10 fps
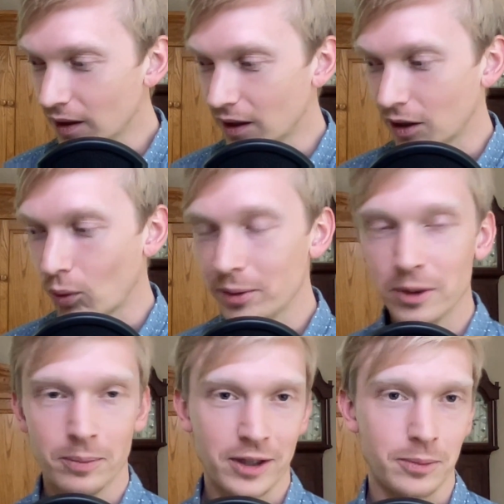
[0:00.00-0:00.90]
uh, quite a
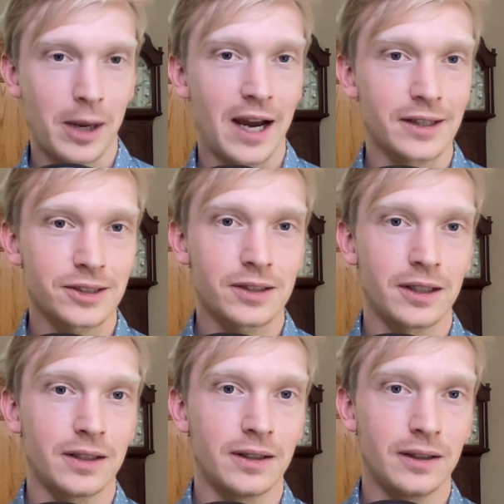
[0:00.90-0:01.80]
bit about the past
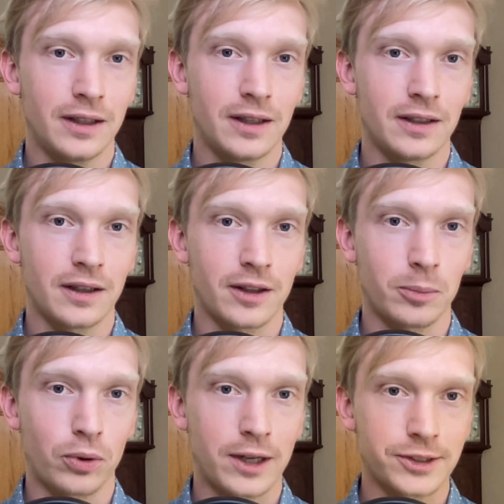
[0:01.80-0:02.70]
and and uh, the
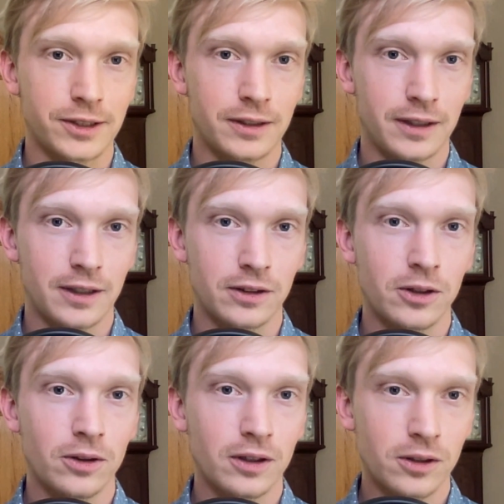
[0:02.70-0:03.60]
present, and a
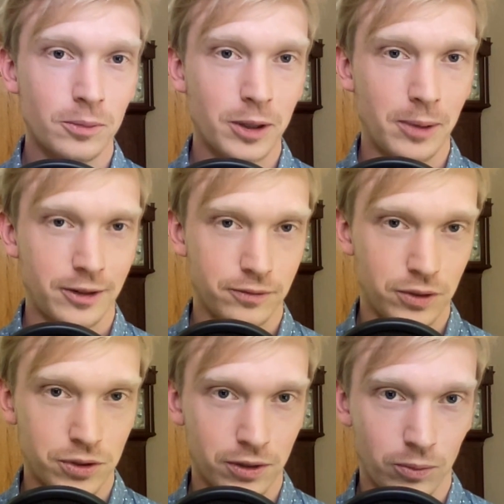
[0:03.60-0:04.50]
little a little bit about the
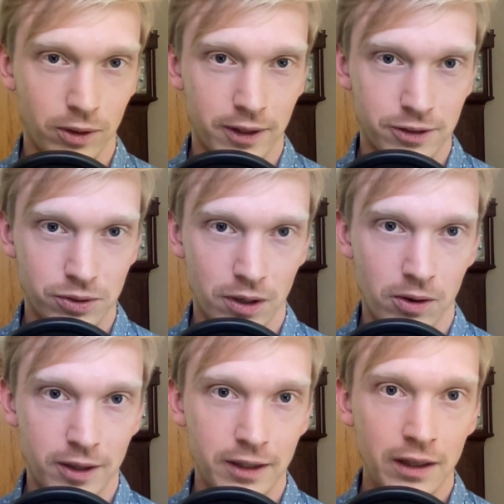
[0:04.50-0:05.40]
future, where things are
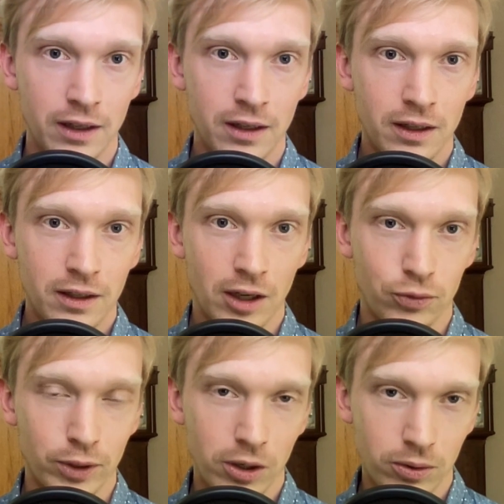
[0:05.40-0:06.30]
going. Now,
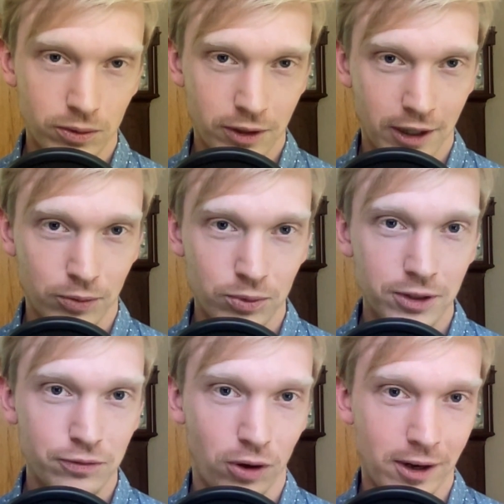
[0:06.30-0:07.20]
if we go kind of
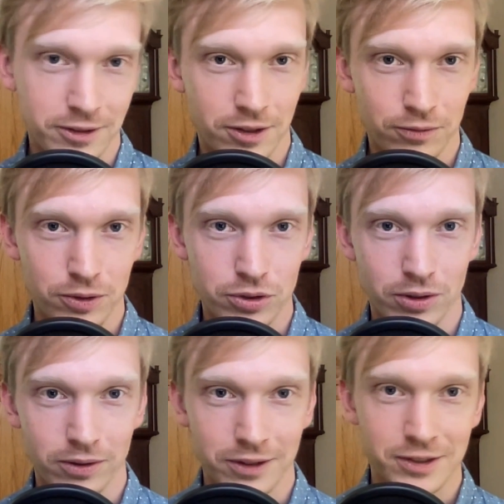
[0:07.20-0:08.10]
really far out into the
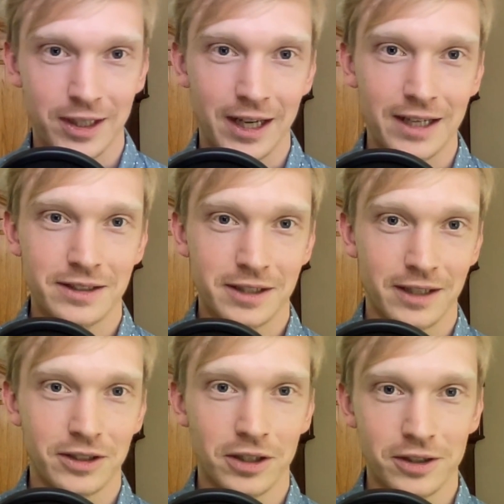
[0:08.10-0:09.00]
future, let's say eight,
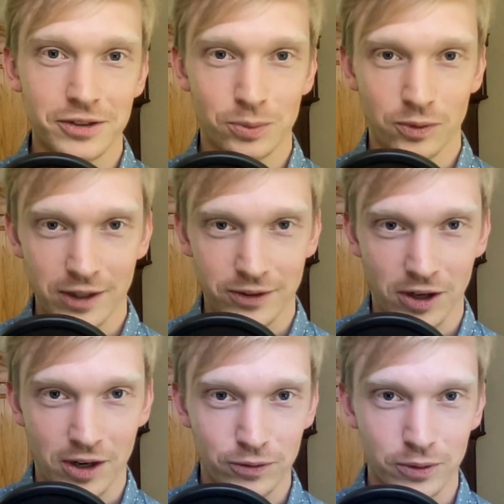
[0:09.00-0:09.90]
10 years, we've got the
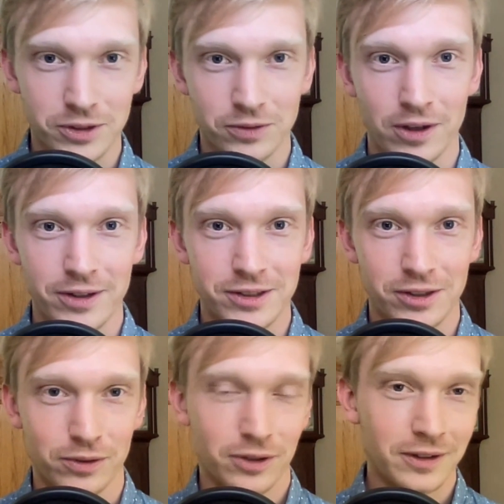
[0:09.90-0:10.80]
confluence of all these
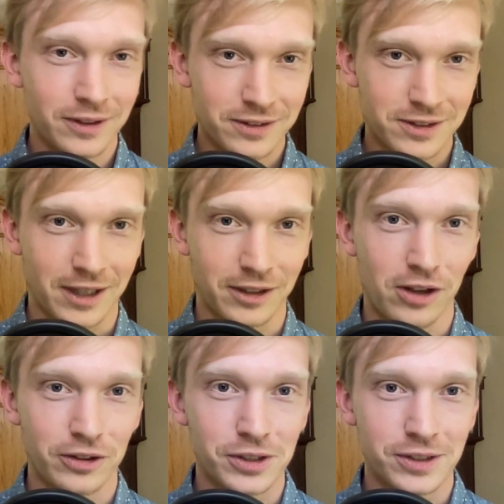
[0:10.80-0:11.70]
different
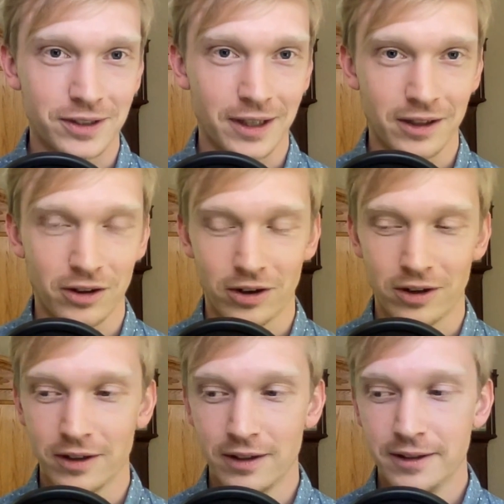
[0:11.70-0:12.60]
technologies that
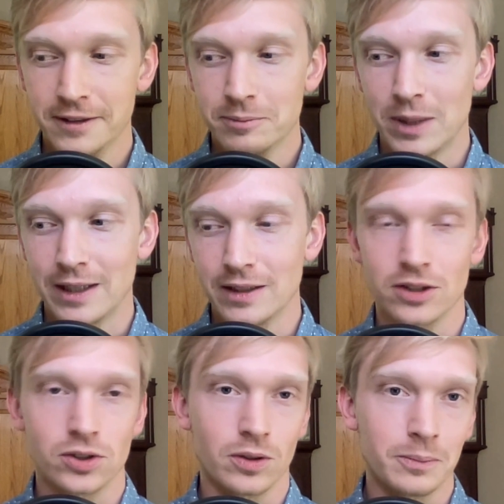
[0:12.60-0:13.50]
are making
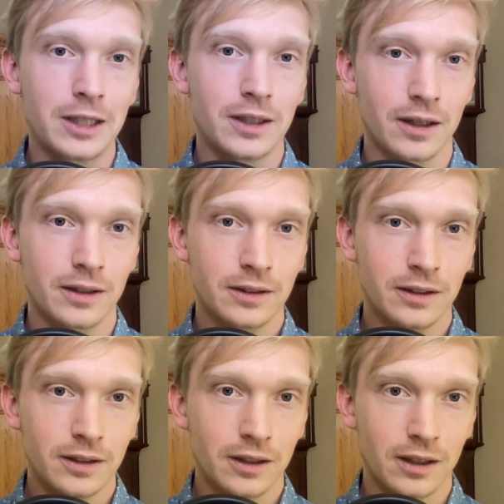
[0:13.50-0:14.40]
digital media
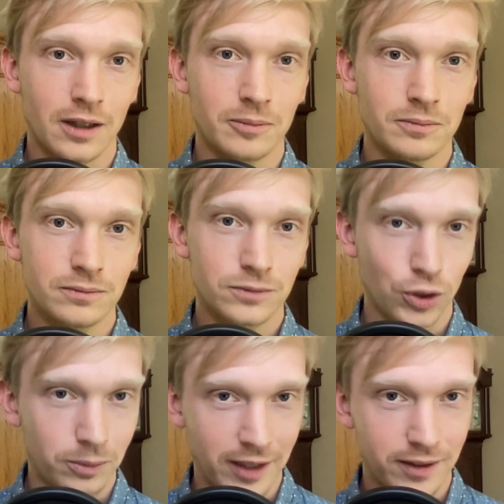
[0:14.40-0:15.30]
um,
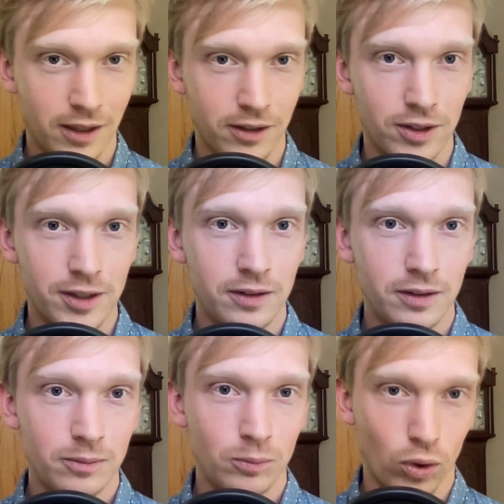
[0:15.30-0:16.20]
good, bad, and the ugly
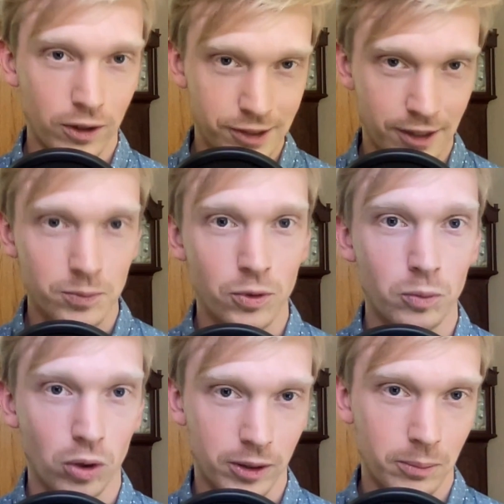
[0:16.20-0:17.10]
more
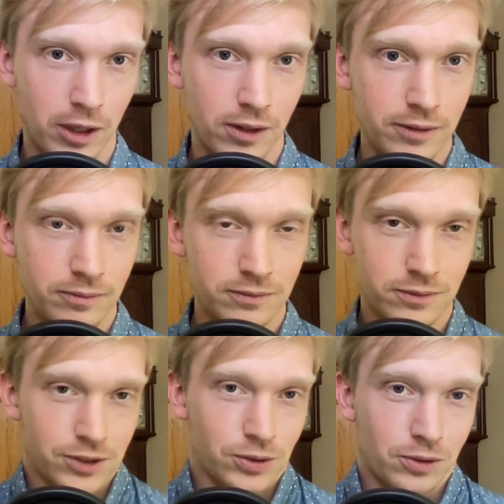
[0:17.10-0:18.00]
accessible, more compelling.
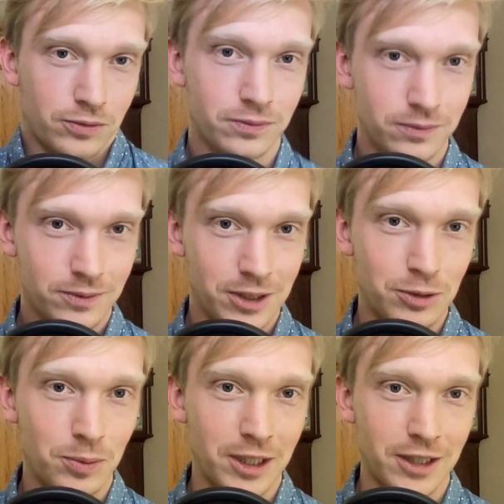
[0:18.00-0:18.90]
Just sort of
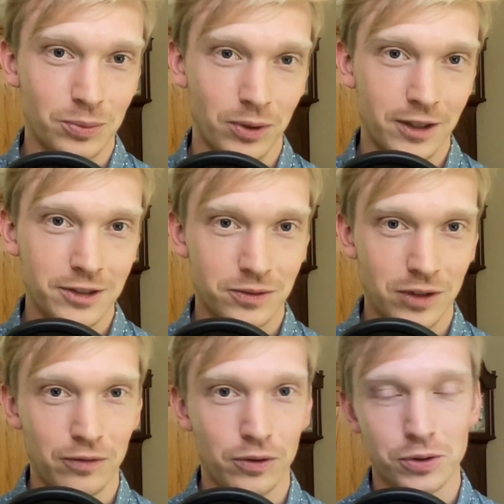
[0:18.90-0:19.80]
seems to be is what it is.
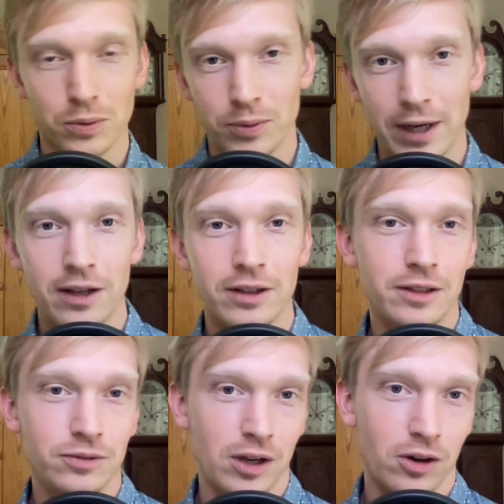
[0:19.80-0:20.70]
You've got virtual
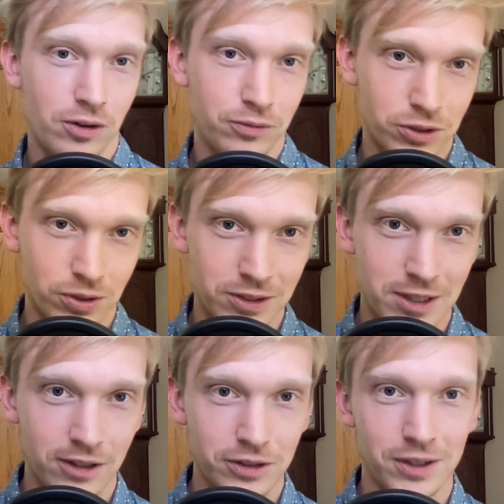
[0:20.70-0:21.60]
reality, you've got artificial
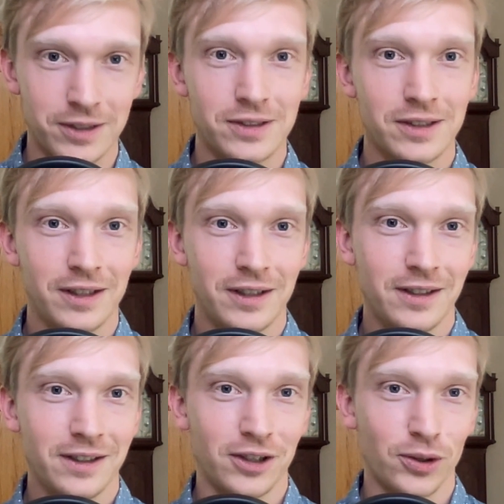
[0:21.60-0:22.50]
intelligence.
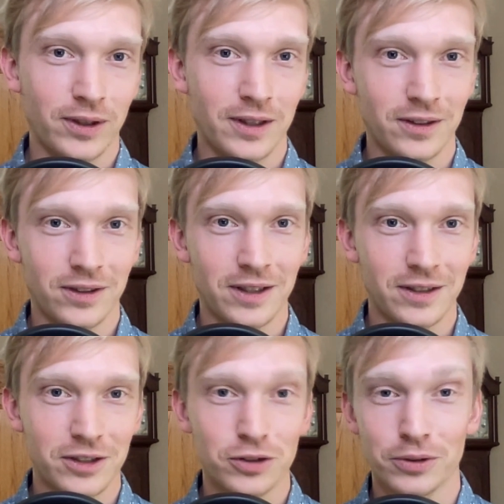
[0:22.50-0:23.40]
You know, the
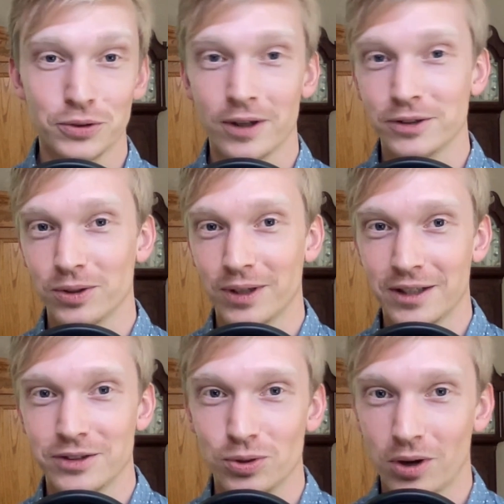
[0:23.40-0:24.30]
the digital drugs are
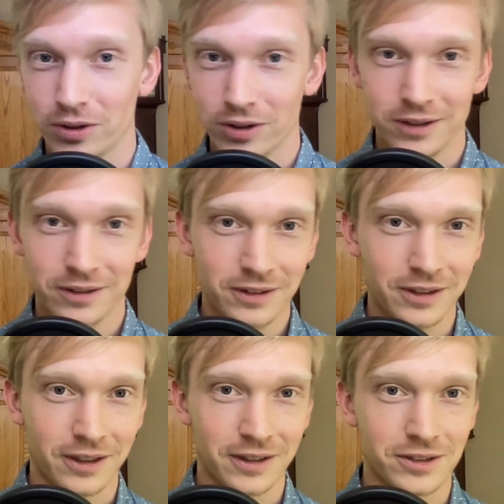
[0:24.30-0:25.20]
getting stronger
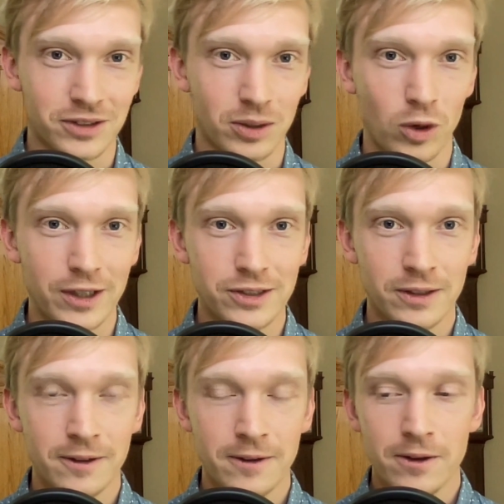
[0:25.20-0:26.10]
uh, in some ways.
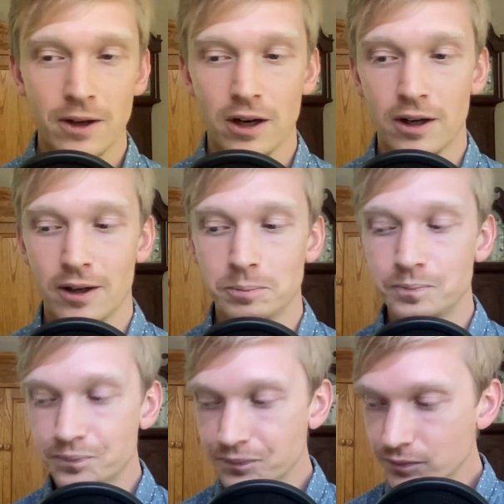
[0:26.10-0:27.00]
Um,